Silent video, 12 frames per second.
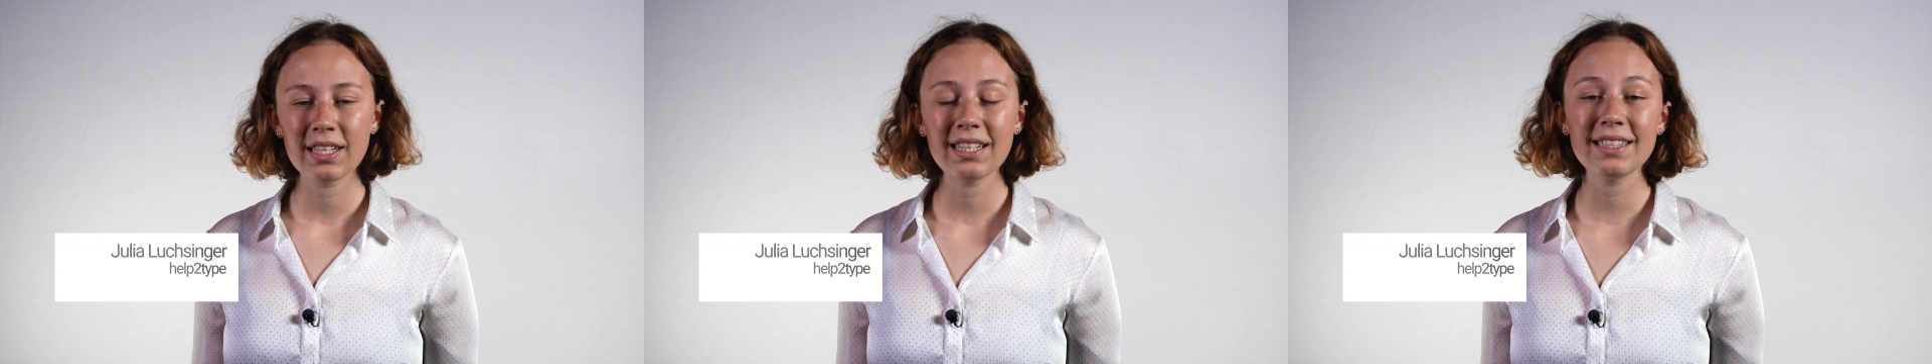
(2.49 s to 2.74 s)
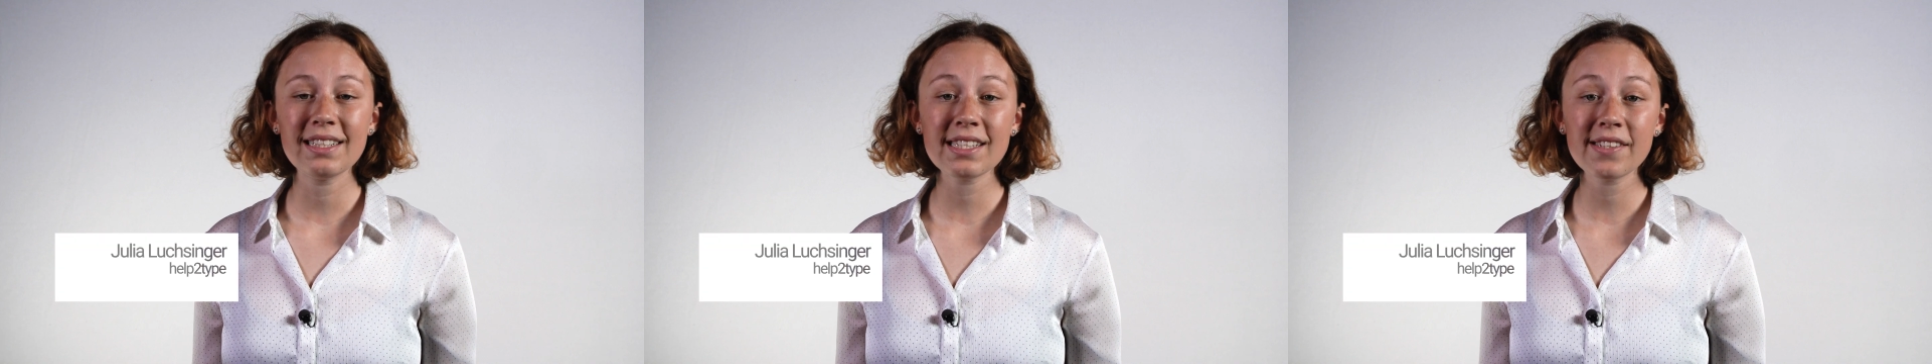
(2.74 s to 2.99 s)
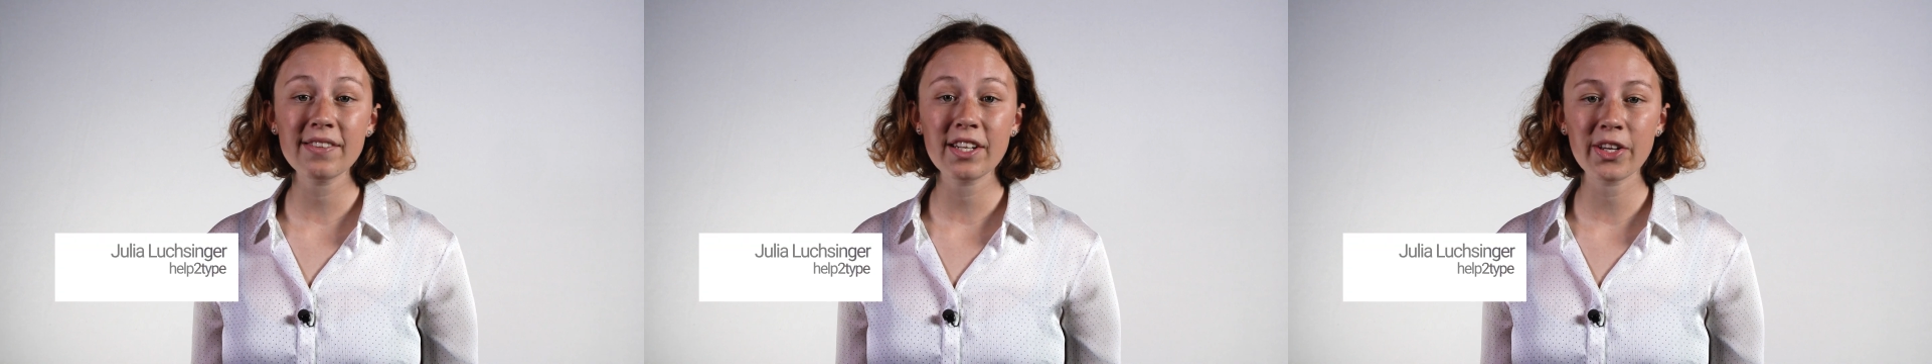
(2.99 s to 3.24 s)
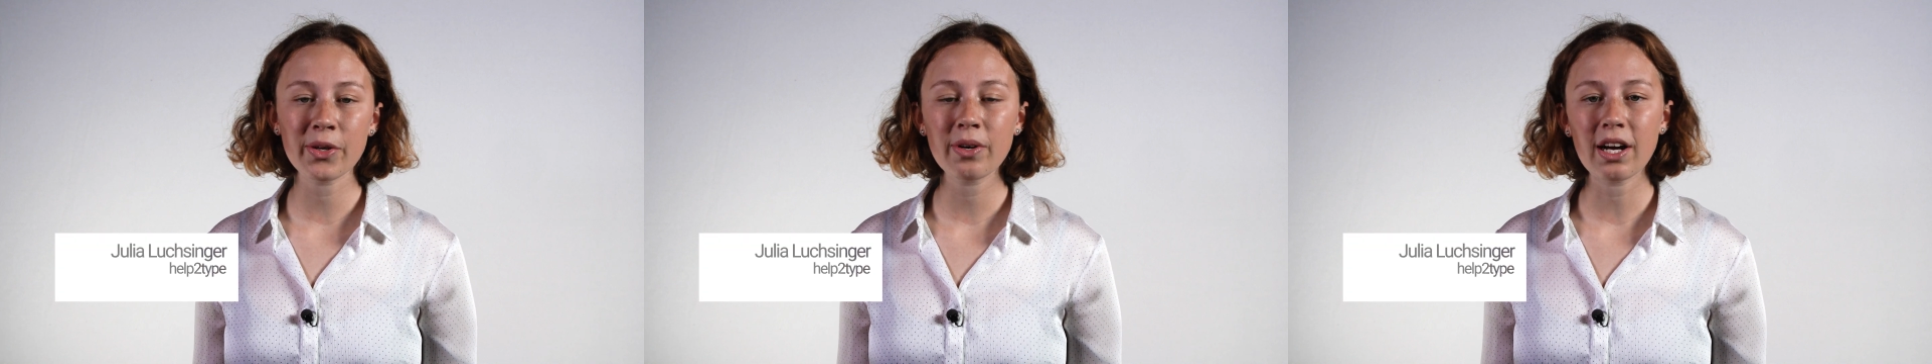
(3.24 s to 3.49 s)
In this
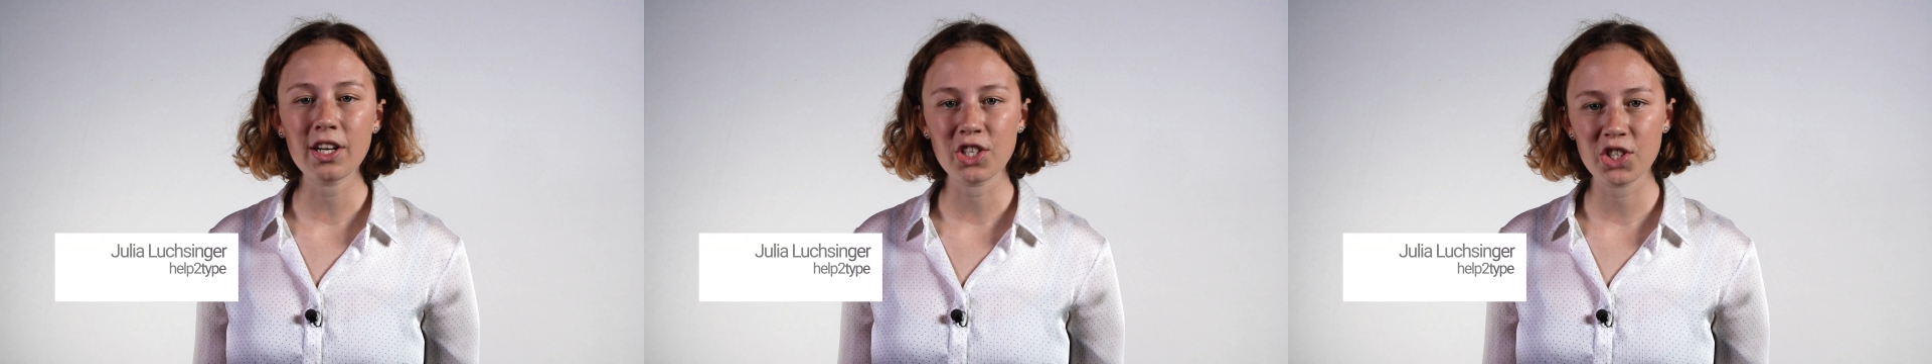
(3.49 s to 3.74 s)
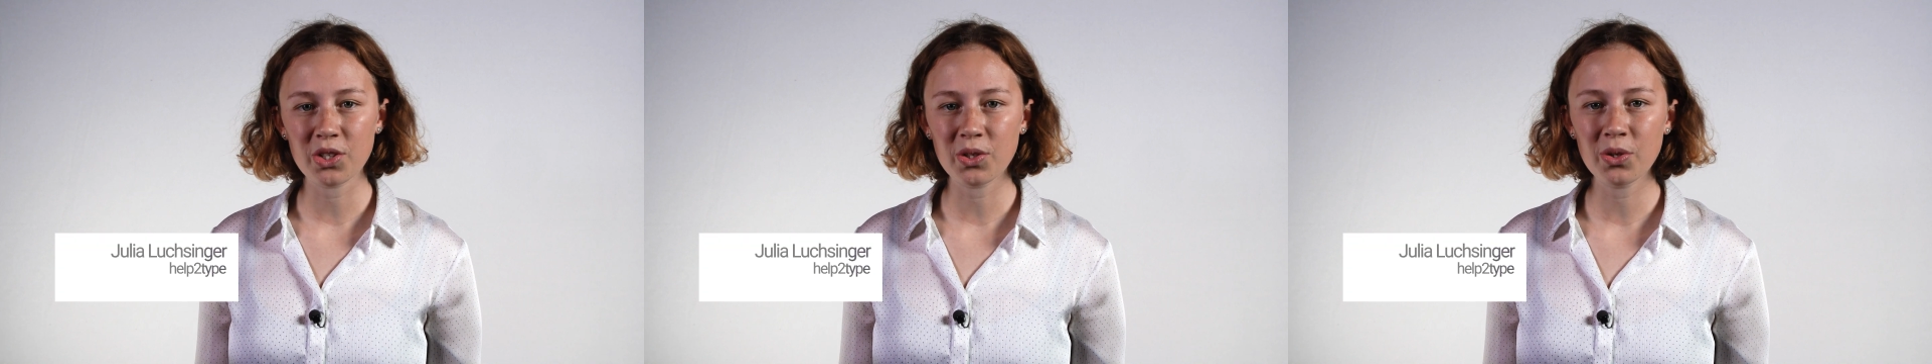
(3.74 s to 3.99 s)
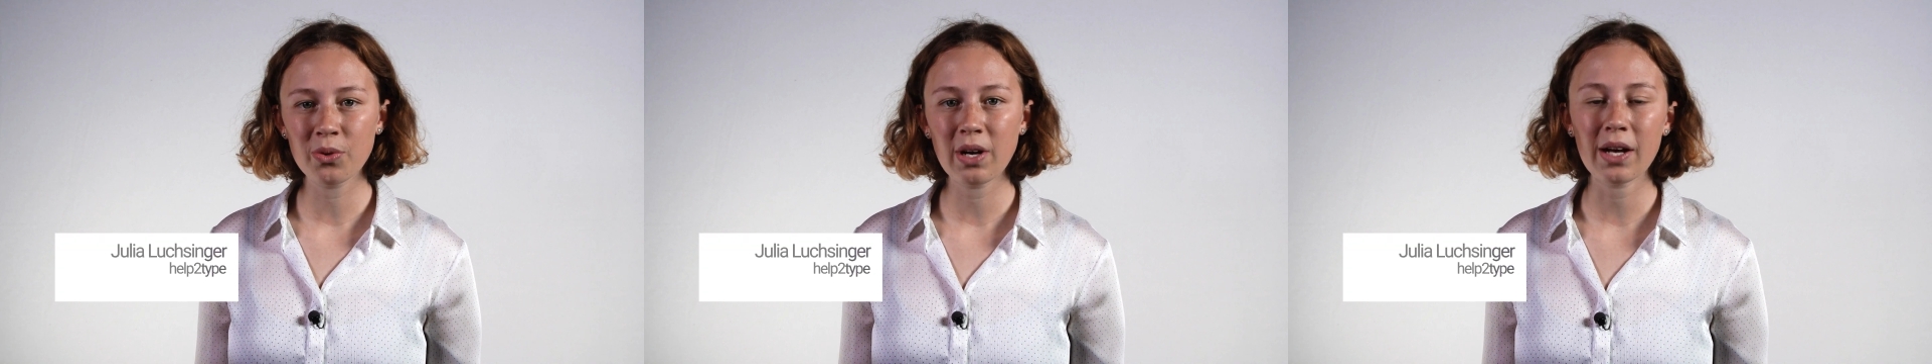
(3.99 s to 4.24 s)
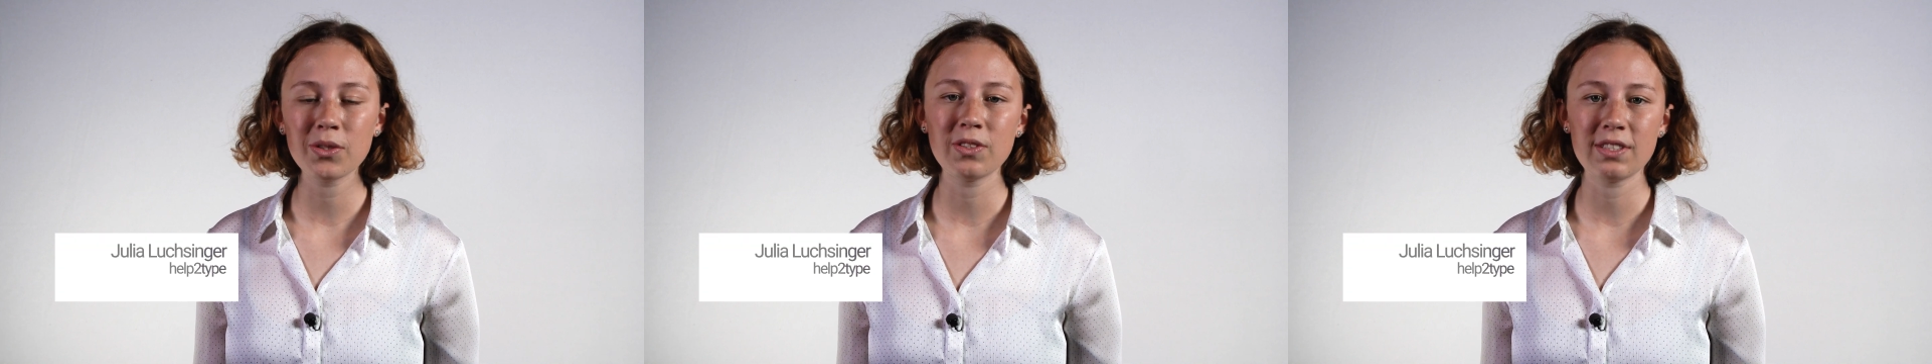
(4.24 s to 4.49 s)
video, I show you
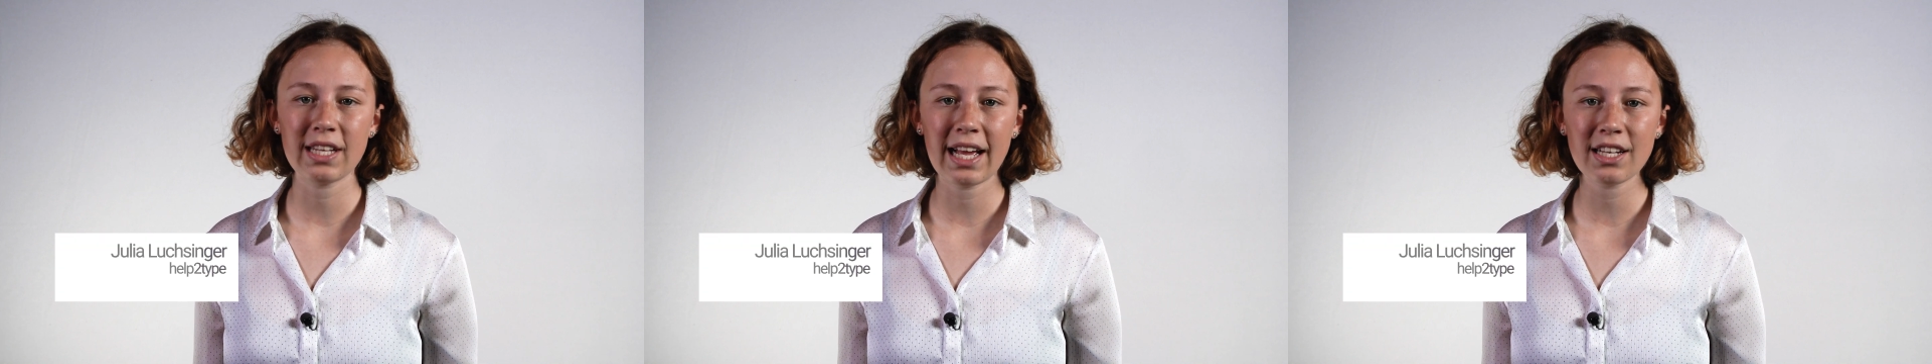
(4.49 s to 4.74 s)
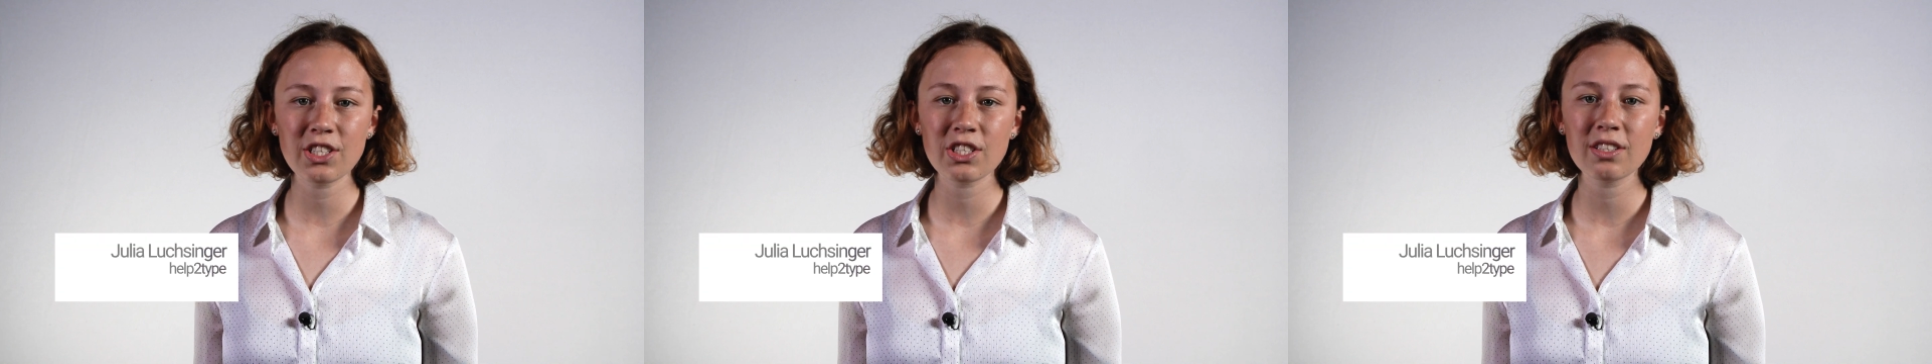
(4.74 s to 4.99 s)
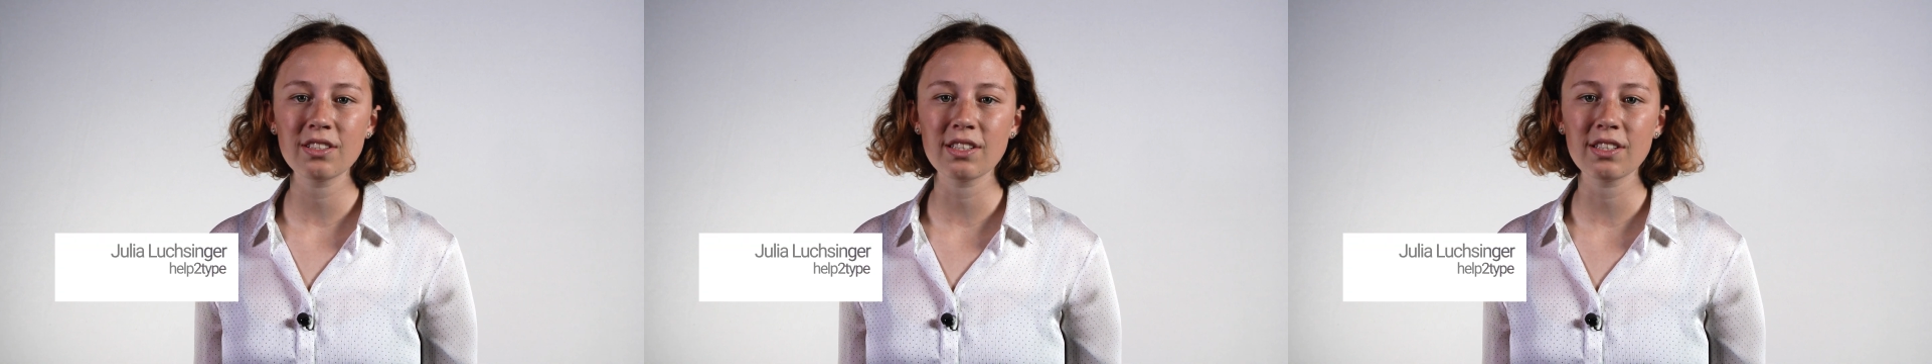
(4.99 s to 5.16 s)
how to attach